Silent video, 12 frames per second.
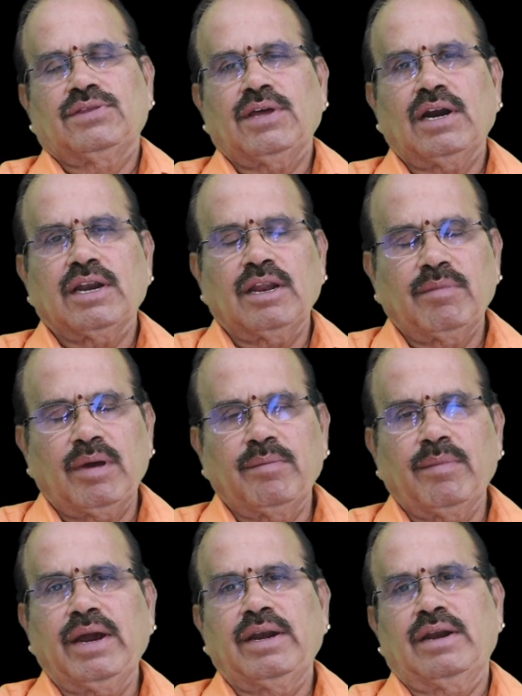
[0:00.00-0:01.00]
thought in my
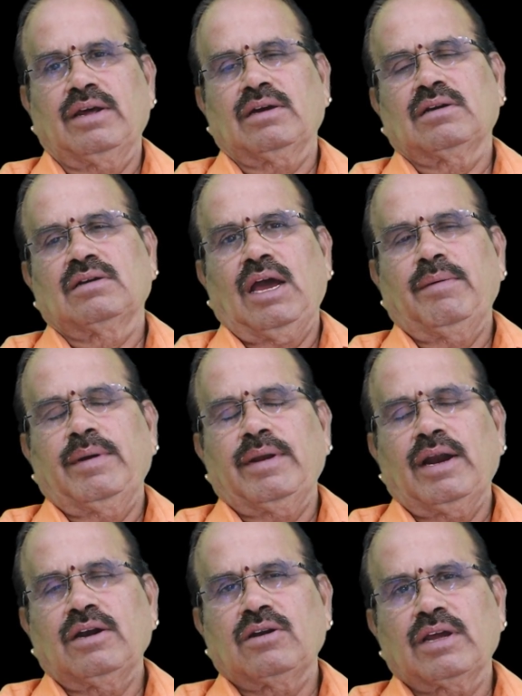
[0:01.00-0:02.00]
mind, am I
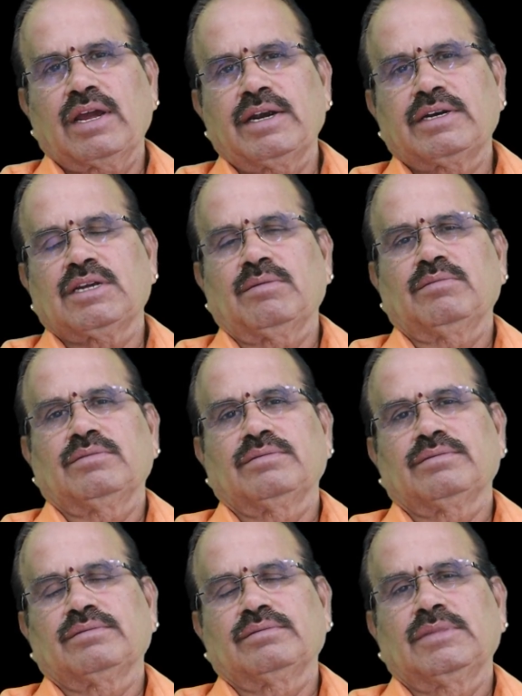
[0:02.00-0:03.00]
not to get some
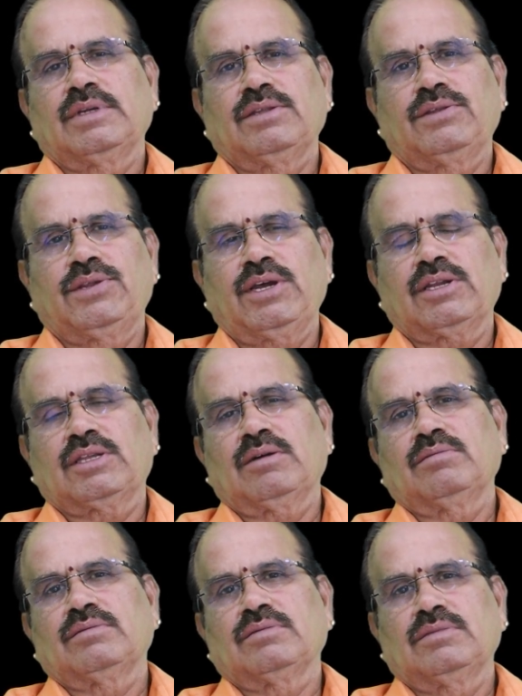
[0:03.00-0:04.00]

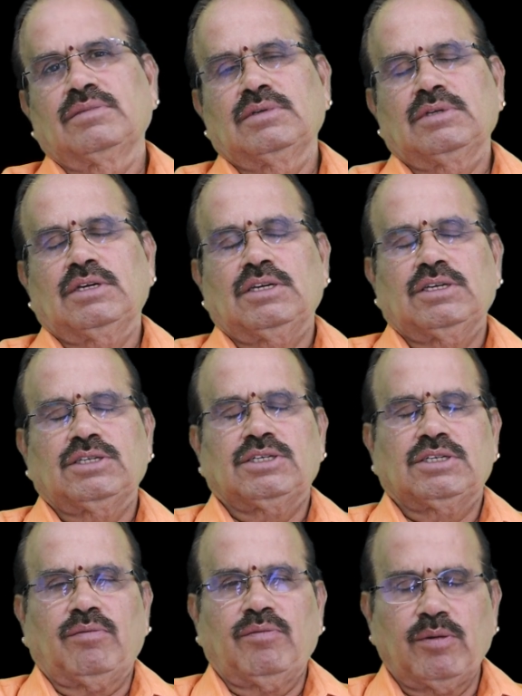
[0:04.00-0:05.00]
tirtham,
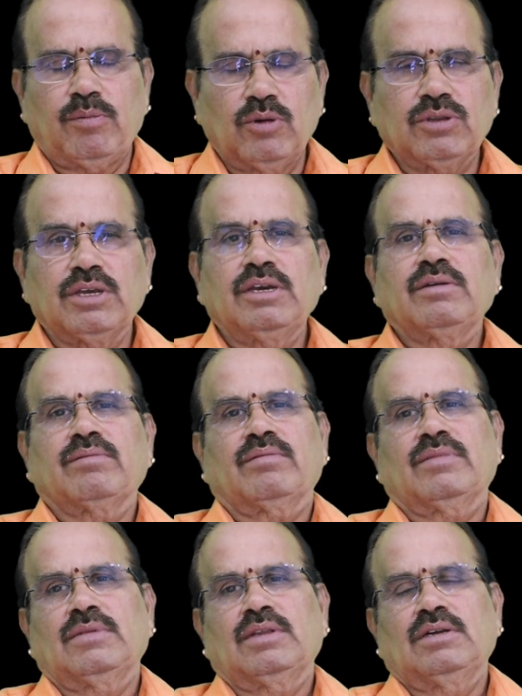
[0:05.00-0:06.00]
some vibhuti,
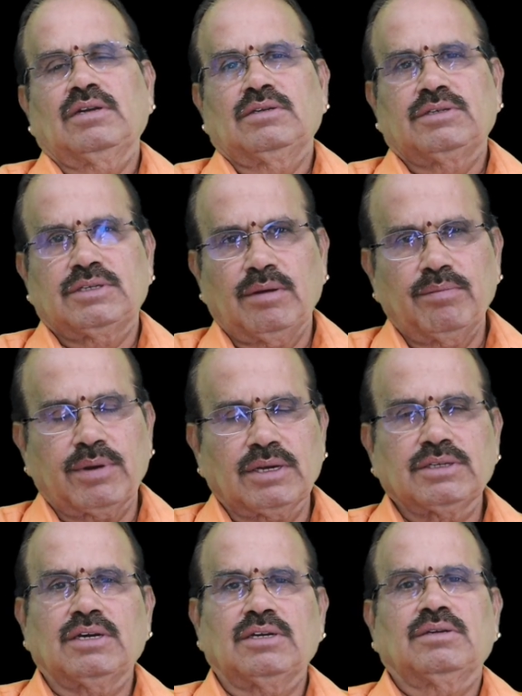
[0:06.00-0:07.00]
some
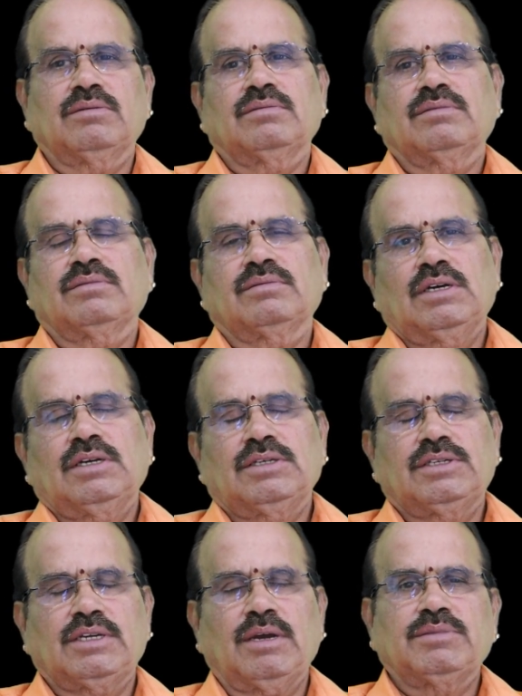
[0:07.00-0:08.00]
prasadam,
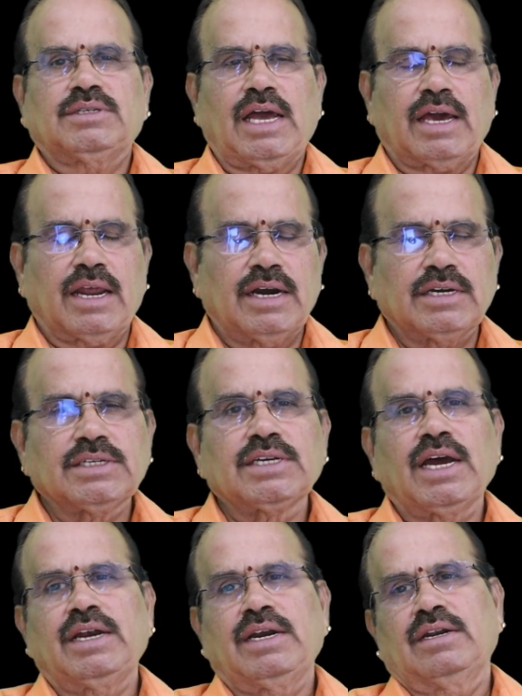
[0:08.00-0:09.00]
some sacred
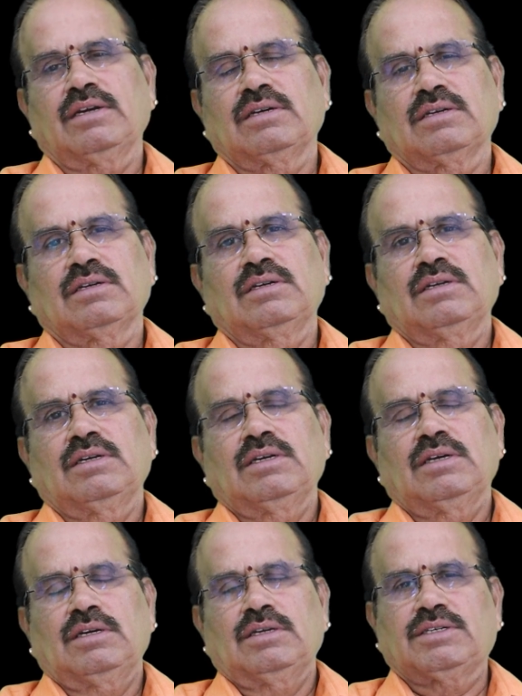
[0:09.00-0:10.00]
sand,
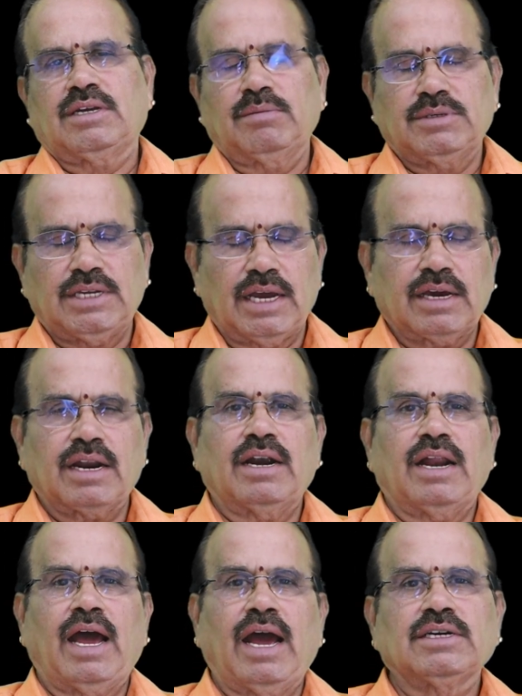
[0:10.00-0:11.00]
some
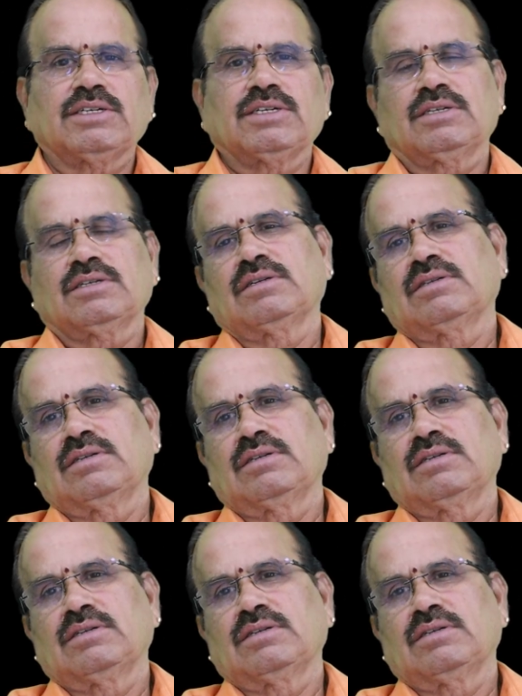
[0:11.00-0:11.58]
sacred ash,